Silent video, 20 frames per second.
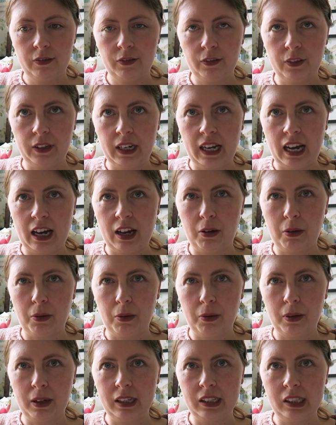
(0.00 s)
for
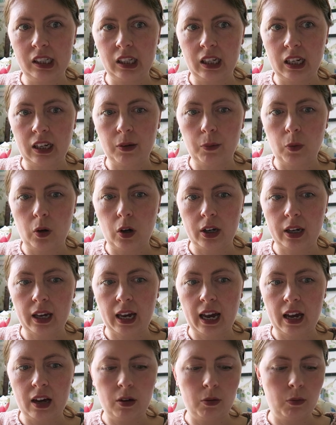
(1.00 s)
now until I can
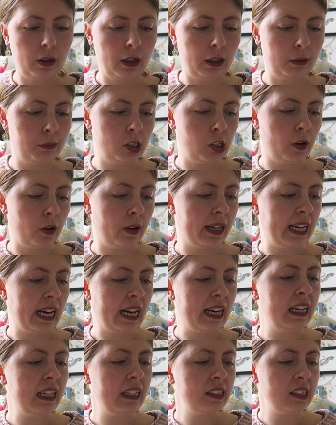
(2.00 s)
work out what I'm doing,
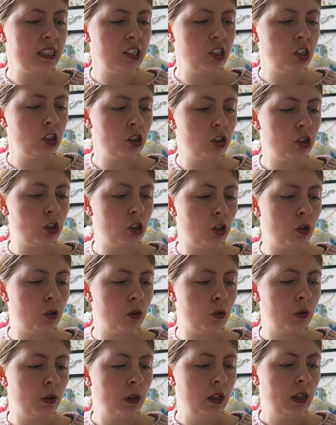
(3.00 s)
unless I just
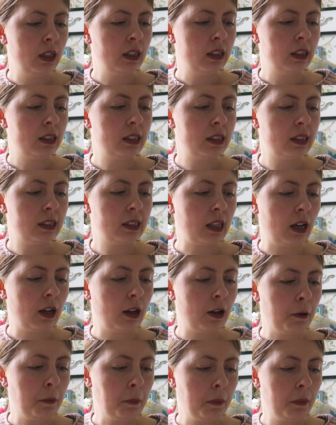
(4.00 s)
do
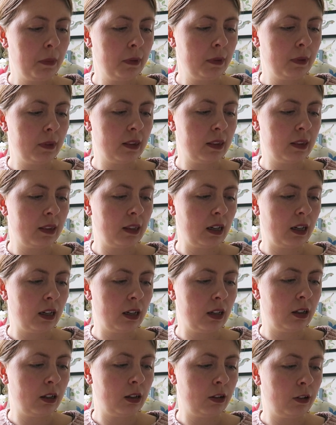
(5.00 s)
some that
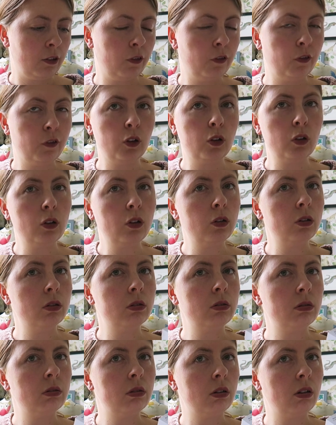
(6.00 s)
are four
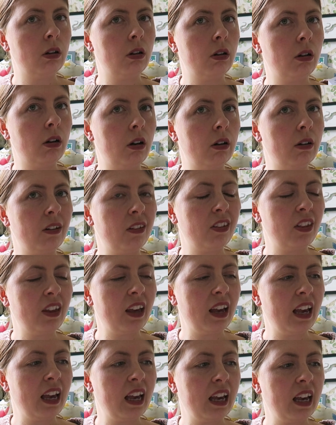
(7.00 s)
on a
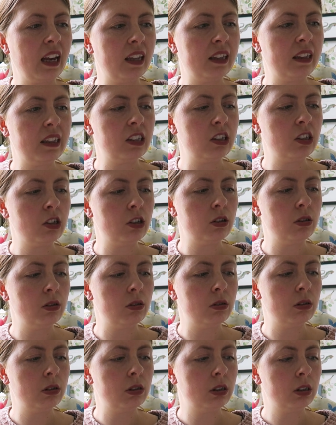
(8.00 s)
thing and then
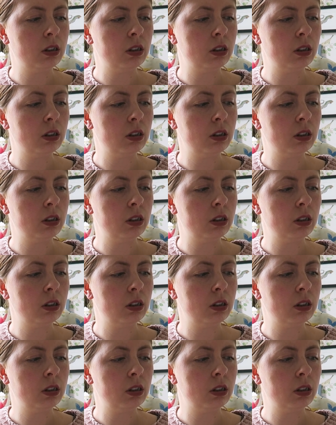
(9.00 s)
do,